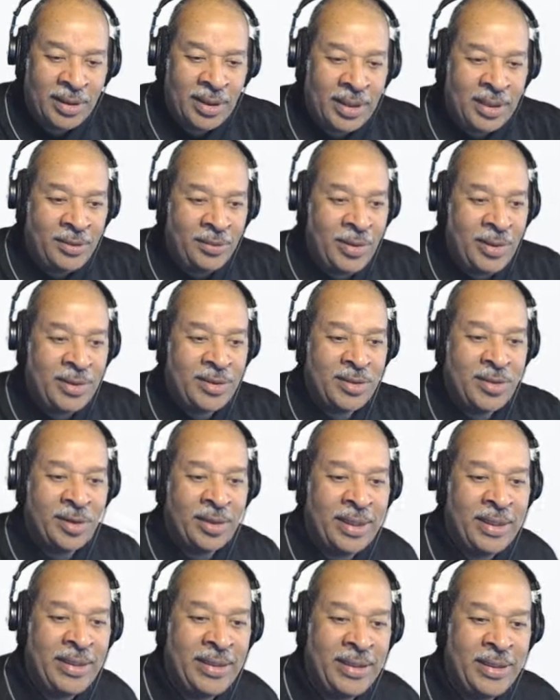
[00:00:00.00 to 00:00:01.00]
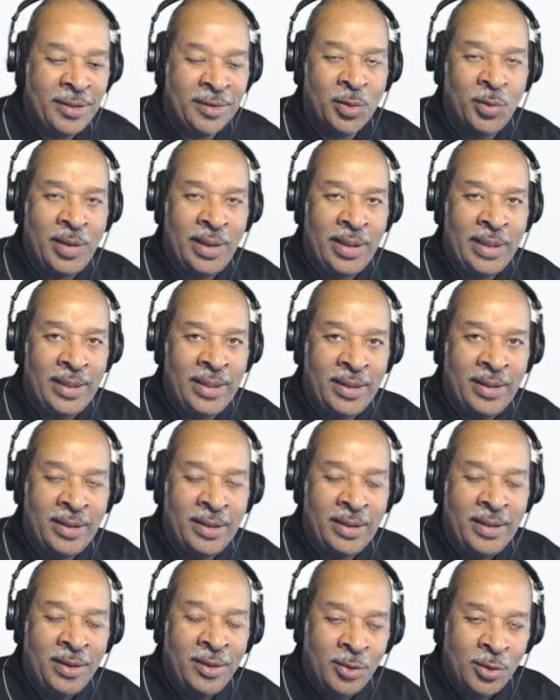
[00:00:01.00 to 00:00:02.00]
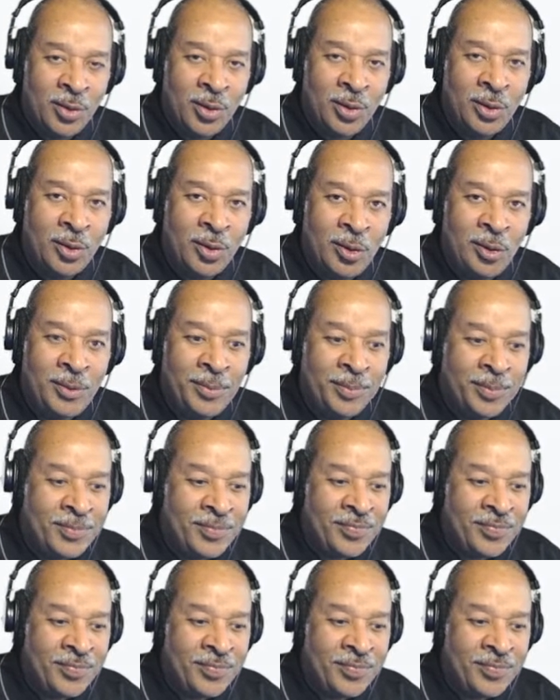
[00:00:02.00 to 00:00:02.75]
and we saw that he doesn't really rule